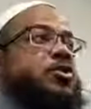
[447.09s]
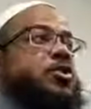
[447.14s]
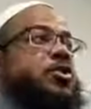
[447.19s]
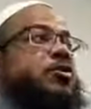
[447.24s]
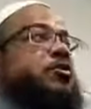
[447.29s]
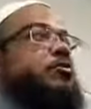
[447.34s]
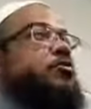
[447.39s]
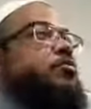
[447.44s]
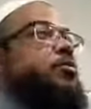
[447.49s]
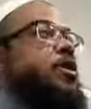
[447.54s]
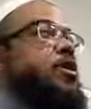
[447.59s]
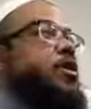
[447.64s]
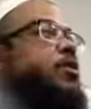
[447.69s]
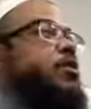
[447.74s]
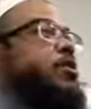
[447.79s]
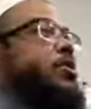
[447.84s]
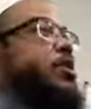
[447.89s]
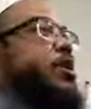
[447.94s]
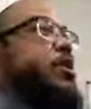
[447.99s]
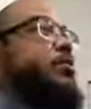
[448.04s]
because the
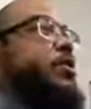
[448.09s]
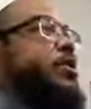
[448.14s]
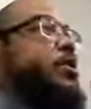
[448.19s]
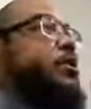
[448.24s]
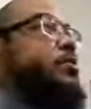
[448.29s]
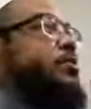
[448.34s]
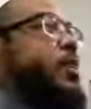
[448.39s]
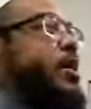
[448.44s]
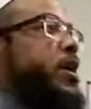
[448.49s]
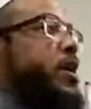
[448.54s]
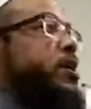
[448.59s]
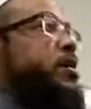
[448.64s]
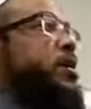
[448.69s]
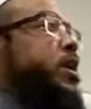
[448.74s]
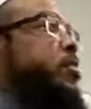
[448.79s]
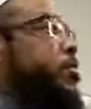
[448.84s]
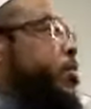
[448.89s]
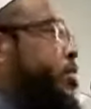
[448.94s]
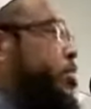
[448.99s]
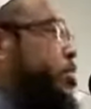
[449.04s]
religion of Ismail
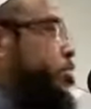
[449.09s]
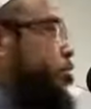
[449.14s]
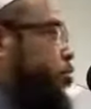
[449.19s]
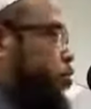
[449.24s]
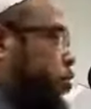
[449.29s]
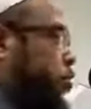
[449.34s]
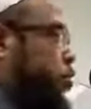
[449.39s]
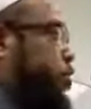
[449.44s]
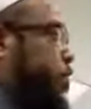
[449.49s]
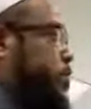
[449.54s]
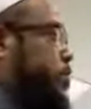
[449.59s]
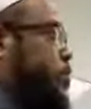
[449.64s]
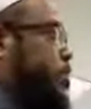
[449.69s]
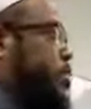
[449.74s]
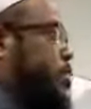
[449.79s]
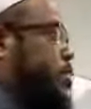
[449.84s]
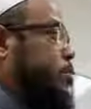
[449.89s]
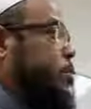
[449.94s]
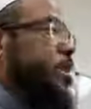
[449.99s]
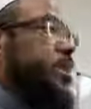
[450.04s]
had been distorted
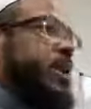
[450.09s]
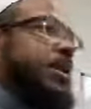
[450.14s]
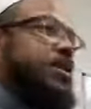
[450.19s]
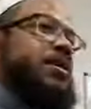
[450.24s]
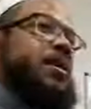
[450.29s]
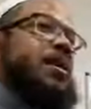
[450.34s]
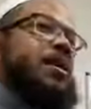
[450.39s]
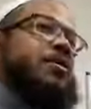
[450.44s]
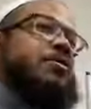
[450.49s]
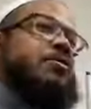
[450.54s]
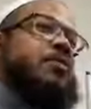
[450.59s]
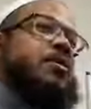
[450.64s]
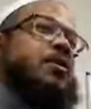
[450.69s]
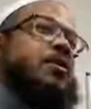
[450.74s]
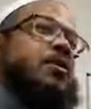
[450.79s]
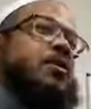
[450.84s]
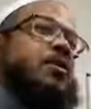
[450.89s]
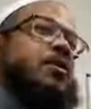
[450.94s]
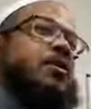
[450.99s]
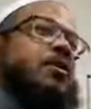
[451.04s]
by that time.
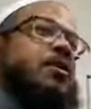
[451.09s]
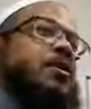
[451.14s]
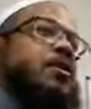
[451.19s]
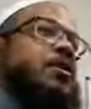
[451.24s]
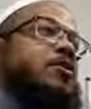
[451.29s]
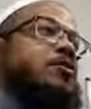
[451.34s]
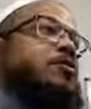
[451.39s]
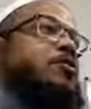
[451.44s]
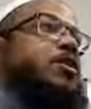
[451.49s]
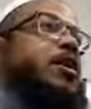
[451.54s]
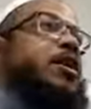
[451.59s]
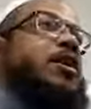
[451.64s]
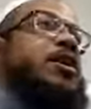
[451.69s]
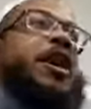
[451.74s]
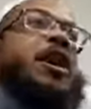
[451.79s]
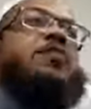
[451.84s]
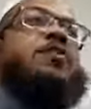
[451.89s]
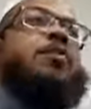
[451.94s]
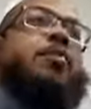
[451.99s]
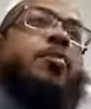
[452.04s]
So they didn't
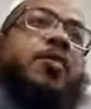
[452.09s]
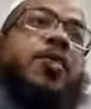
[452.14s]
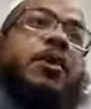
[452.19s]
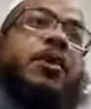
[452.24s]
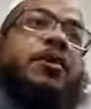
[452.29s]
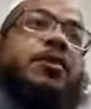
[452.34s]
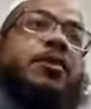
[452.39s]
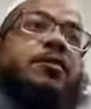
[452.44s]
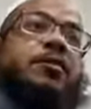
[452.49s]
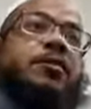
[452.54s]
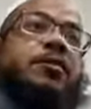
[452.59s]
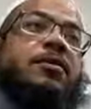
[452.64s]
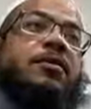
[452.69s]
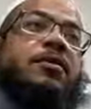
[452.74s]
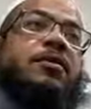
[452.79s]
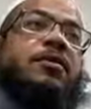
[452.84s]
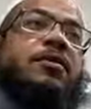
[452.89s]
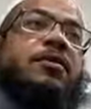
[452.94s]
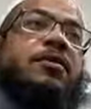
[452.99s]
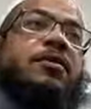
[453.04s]
have a book
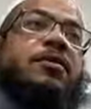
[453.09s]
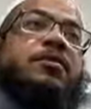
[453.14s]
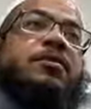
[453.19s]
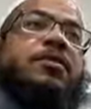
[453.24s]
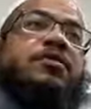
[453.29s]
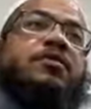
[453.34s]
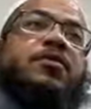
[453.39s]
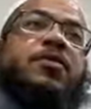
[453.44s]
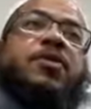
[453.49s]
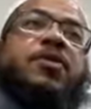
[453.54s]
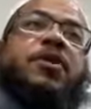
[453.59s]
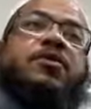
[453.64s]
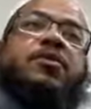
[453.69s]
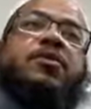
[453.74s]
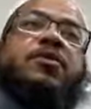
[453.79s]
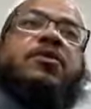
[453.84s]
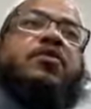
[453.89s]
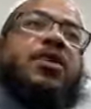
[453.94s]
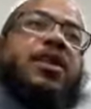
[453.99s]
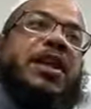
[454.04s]
to, for them
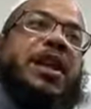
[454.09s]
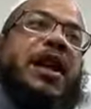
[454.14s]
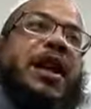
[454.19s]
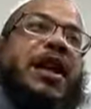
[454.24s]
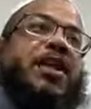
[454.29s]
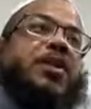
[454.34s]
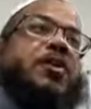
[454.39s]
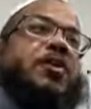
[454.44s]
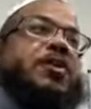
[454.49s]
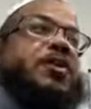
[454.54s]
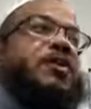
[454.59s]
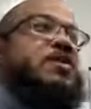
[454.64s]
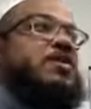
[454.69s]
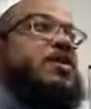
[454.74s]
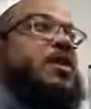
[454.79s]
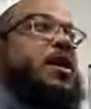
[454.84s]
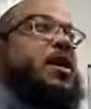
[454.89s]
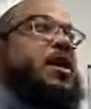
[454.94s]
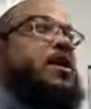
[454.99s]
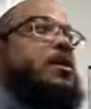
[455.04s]
to rely on and
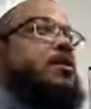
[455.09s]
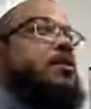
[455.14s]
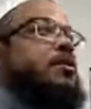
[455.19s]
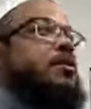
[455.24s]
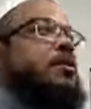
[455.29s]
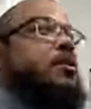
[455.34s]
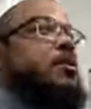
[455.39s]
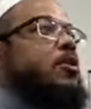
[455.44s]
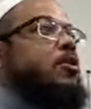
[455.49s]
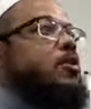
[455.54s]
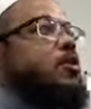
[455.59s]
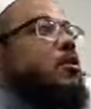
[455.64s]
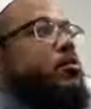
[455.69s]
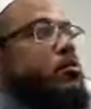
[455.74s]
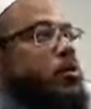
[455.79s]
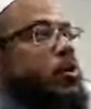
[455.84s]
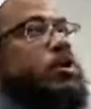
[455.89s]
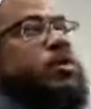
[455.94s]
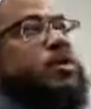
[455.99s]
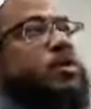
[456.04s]
say, no,
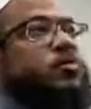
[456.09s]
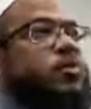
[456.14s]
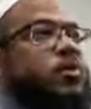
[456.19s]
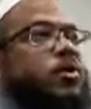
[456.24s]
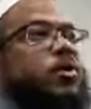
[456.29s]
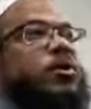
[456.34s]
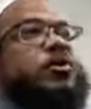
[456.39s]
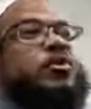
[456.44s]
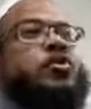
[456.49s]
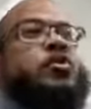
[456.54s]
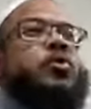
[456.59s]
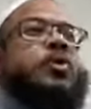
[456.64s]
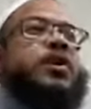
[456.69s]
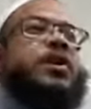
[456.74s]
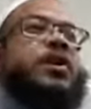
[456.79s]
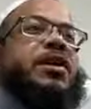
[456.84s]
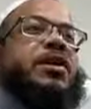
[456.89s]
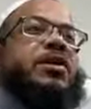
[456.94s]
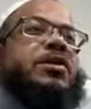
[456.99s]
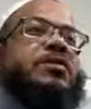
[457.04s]
what, they, what they're doing
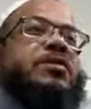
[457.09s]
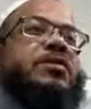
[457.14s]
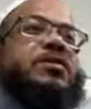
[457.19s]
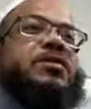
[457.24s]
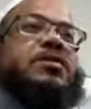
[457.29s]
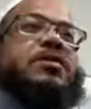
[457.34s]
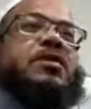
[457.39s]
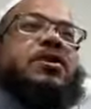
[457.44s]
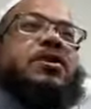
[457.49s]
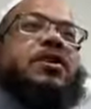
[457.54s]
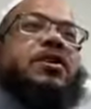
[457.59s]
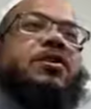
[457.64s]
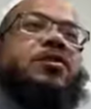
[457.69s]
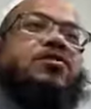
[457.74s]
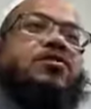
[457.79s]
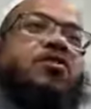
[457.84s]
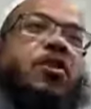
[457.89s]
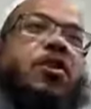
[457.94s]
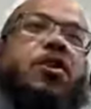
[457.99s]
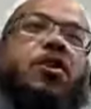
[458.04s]
is,
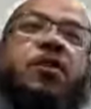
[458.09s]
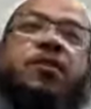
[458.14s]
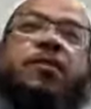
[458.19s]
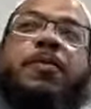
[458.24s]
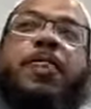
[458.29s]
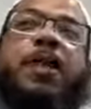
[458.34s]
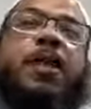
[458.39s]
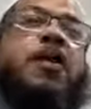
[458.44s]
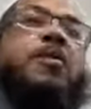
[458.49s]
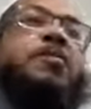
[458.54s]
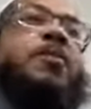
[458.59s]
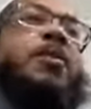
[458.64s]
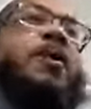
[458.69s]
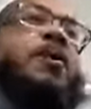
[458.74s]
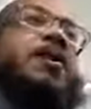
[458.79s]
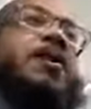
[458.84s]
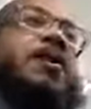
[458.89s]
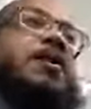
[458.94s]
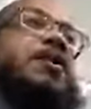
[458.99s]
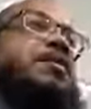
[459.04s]
is wrong.
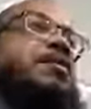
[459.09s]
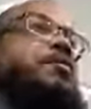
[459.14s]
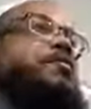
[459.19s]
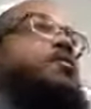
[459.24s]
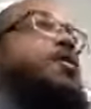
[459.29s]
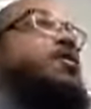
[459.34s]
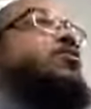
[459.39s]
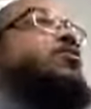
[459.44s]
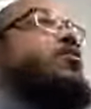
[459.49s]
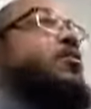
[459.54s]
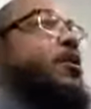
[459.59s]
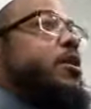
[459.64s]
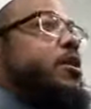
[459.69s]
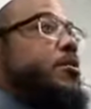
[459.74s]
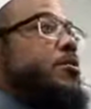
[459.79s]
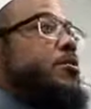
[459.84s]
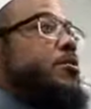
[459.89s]
But the fitra,